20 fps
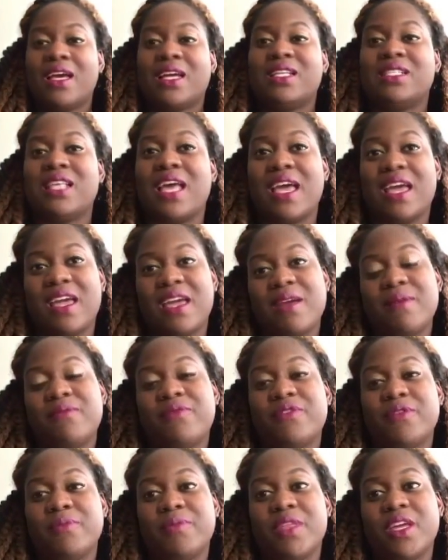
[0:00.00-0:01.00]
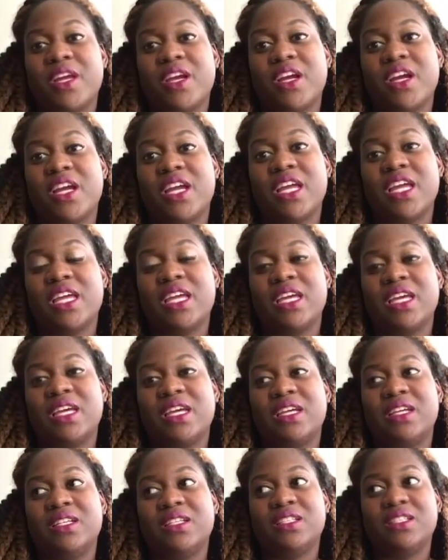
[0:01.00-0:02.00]
Because I am from there,
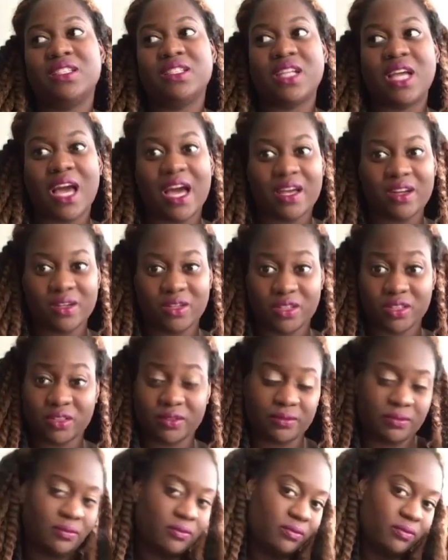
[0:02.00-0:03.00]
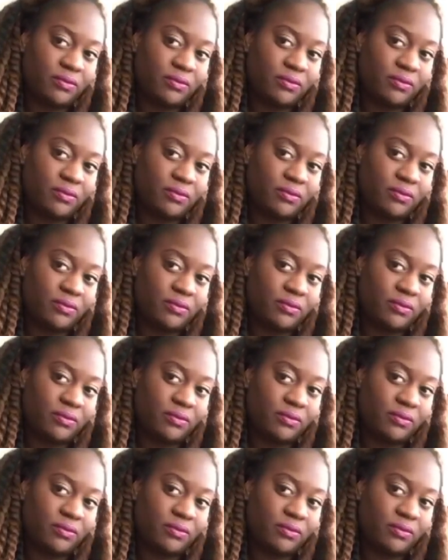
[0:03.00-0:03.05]
and I don't know.